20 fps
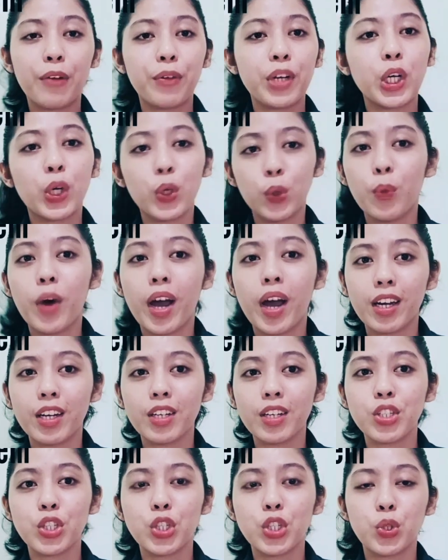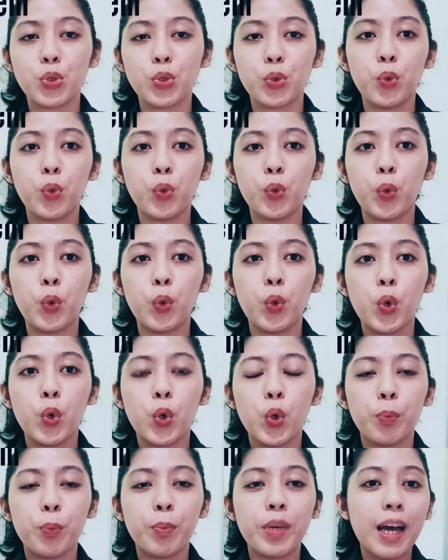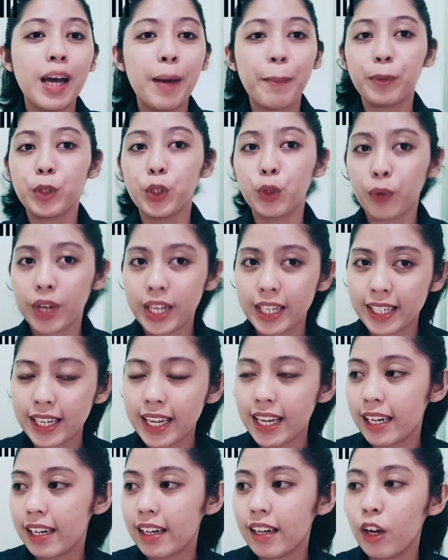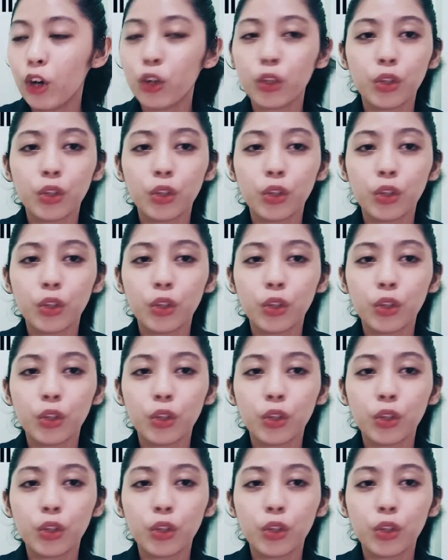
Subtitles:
requires to be upgraded.